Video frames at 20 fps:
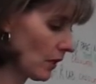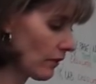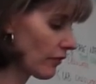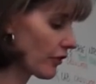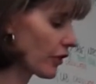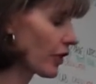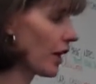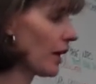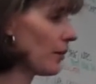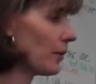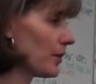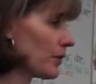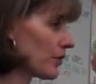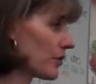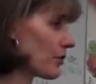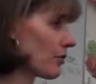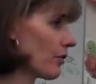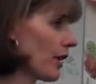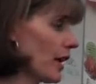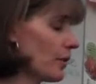For
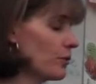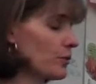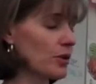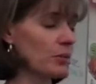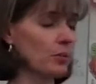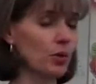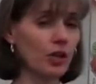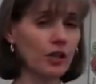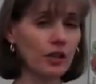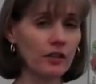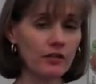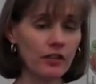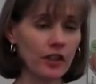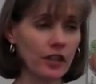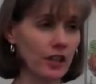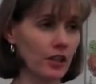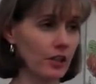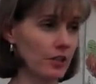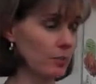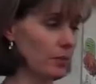chemists, grams are more
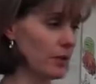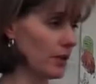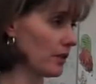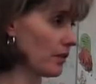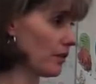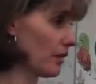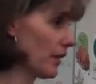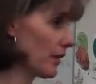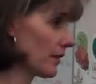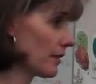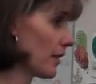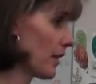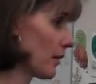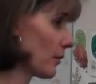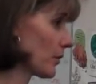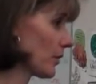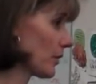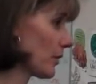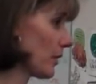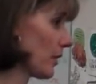convenient, but that's not
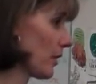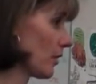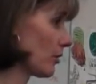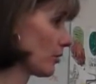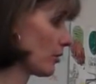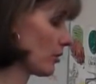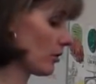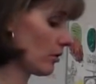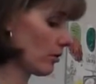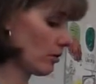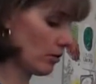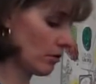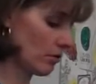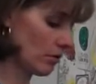what the standard is.